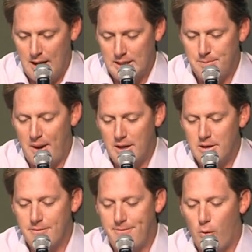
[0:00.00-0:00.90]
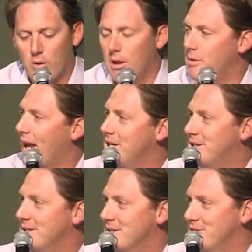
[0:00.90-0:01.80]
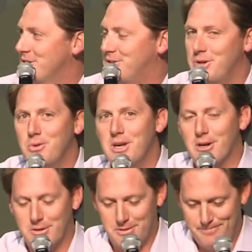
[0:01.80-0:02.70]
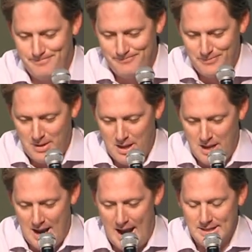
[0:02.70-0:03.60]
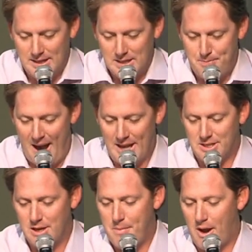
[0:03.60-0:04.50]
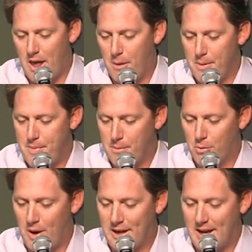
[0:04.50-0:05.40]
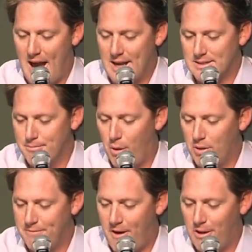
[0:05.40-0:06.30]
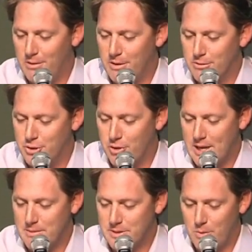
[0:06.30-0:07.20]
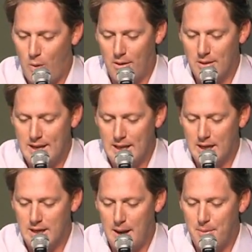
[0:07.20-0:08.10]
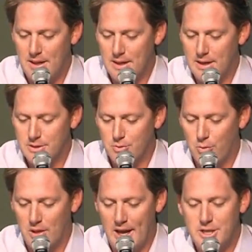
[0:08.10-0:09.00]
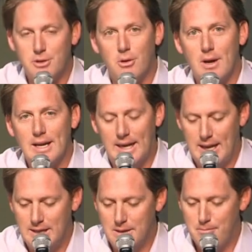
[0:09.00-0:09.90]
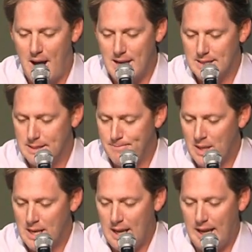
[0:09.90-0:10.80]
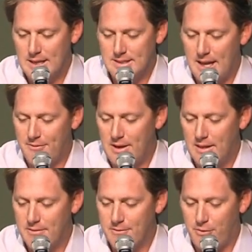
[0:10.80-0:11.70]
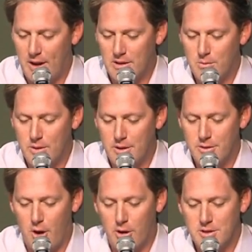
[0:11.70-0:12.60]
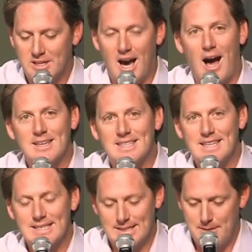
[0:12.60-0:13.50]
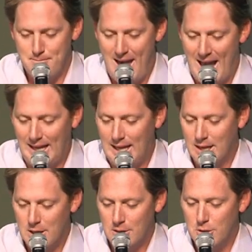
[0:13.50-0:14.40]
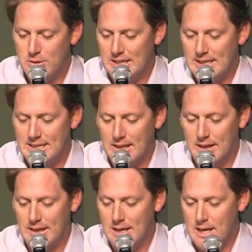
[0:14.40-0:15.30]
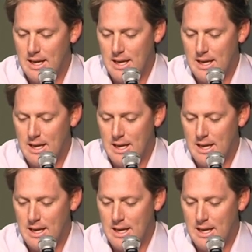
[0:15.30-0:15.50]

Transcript: expanding to 4 locations in just 2 years. Isaac is passionate about helping people recognize and boldly follow their dreams while leading a company that is relational and kingdom-minded. He and Stephanie live in Franklin with their daughters Constance, Maggie, Lucy, Dylan,